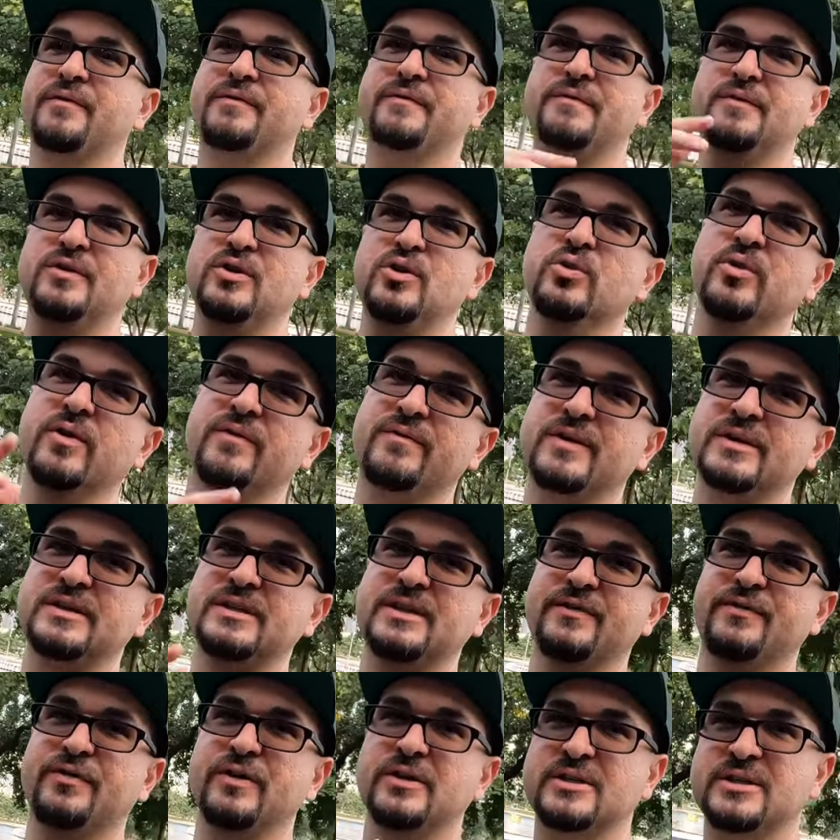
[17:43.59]
few of the
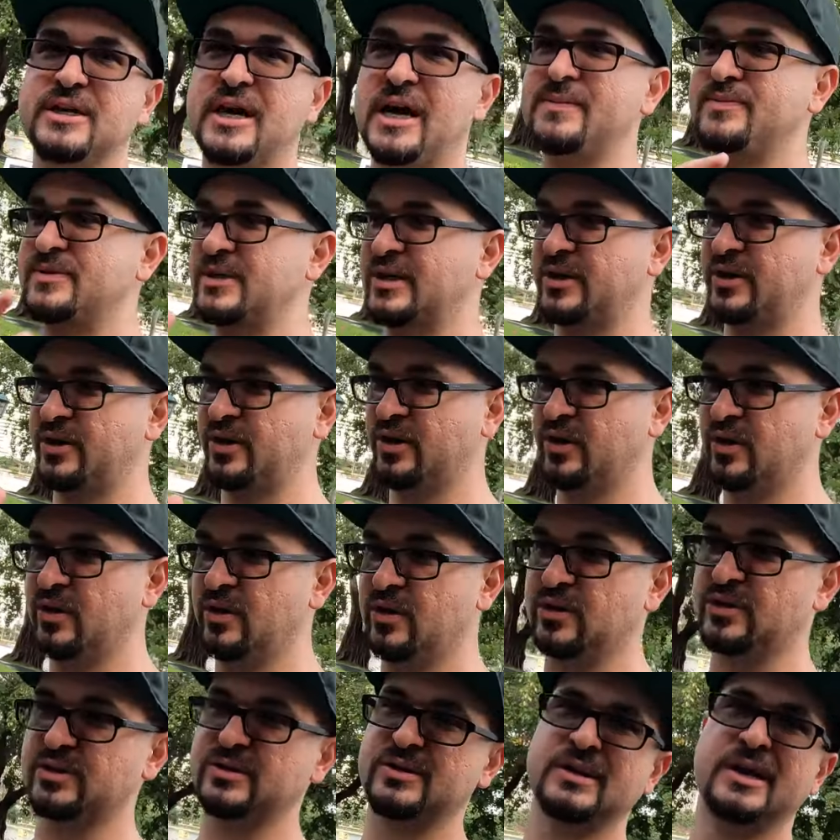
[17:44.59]
different types of
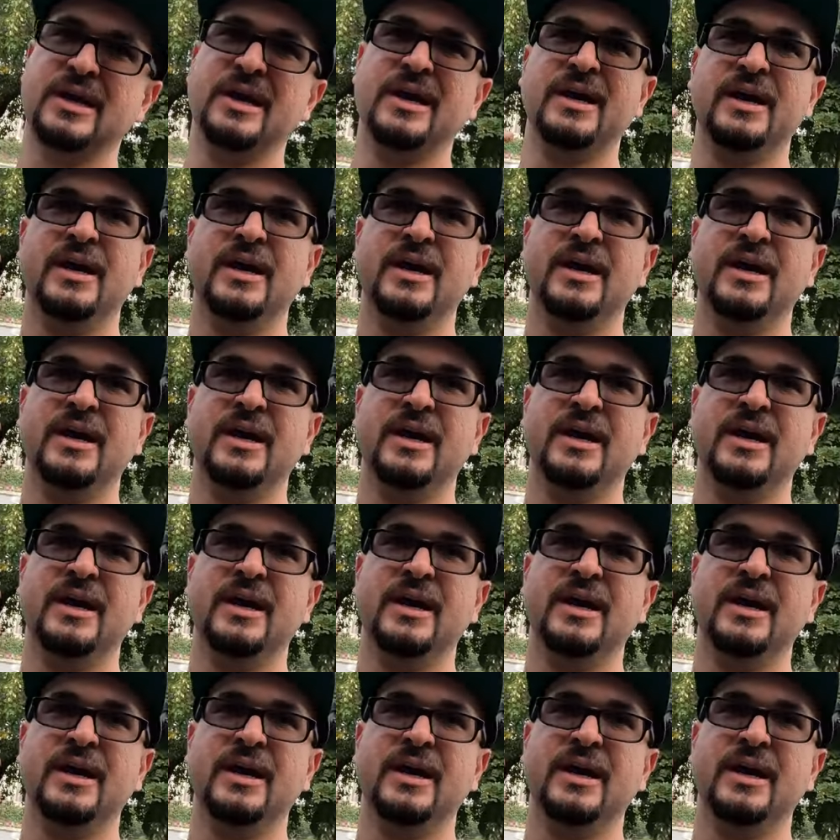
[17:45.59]
girls,